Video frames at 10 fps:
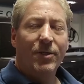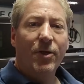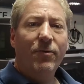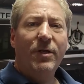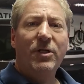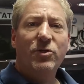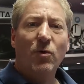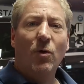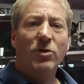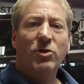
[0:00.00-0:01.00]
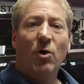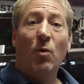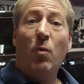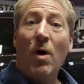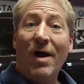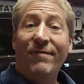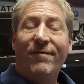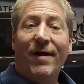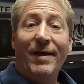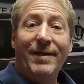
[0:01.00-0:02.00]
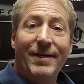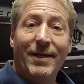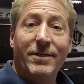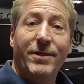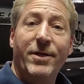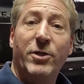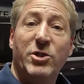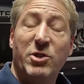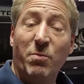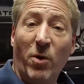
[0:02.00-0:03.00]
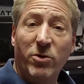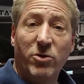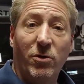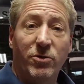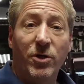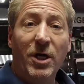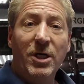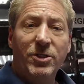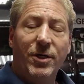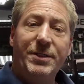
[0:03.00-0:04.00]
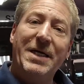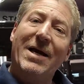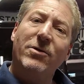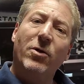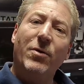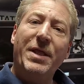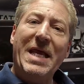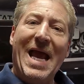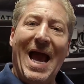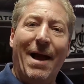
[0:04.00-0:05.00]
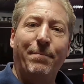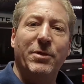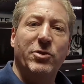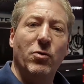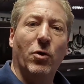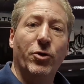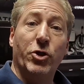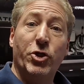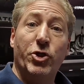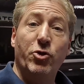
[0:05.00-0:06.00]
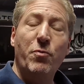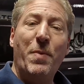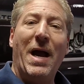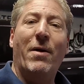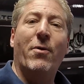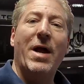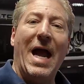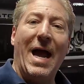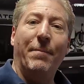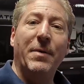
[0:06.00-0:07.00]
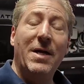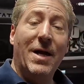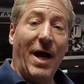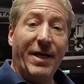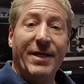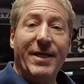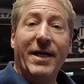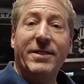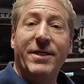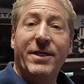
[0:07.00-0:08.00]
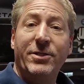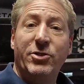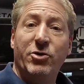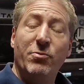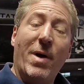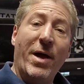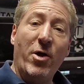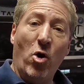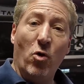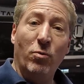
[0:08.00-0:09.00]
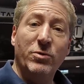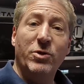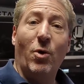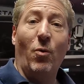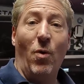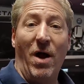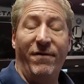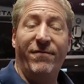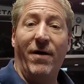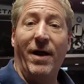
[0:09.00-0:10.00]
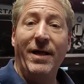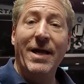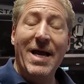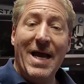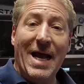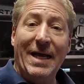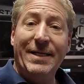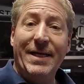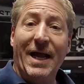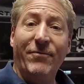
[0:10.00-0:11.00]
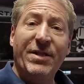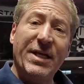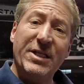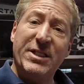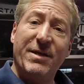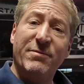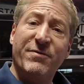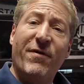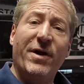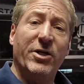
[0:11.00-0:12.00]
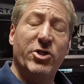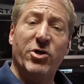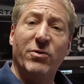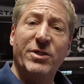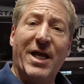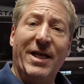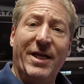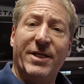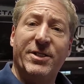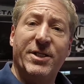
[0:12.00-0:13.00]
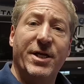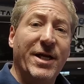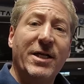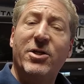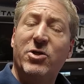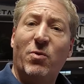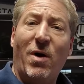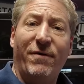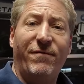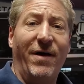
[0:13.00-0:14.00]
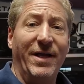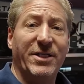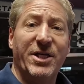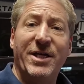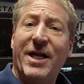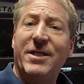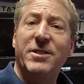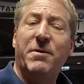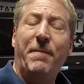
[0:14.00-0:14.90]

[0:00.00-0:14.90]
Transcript: The unit is also a Wi-Fi connected smart charger. So I downloaded the app. It's called the Schupower app. I connected it to my home's Wi-Fi and everything seems fine. It shows that it's connected to Wi-Fi, it's connected to